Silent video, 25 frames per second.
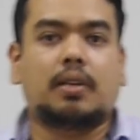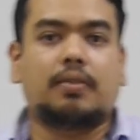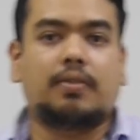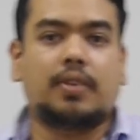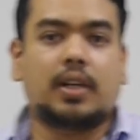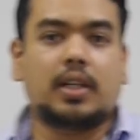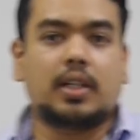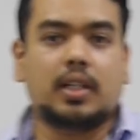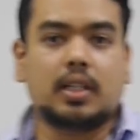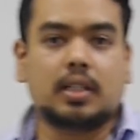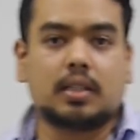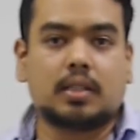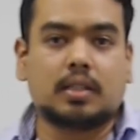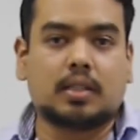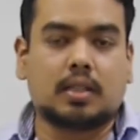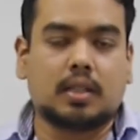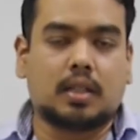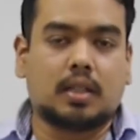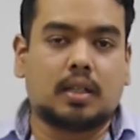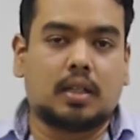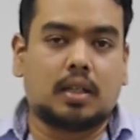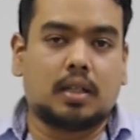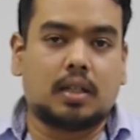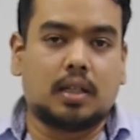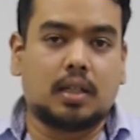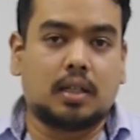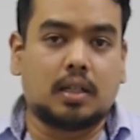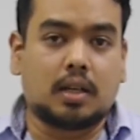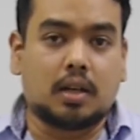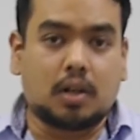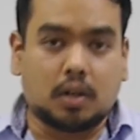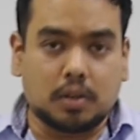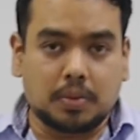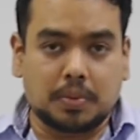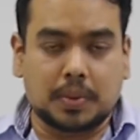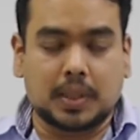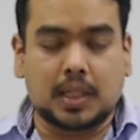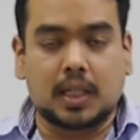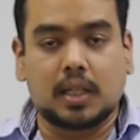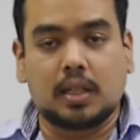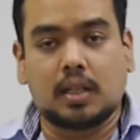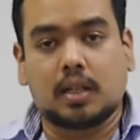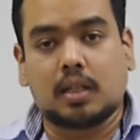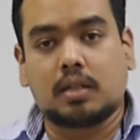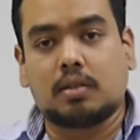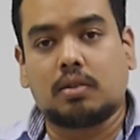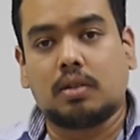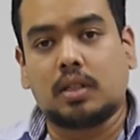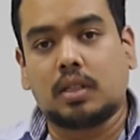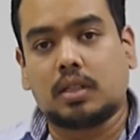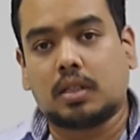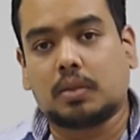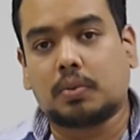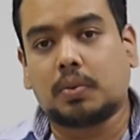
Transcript: various hospital industries,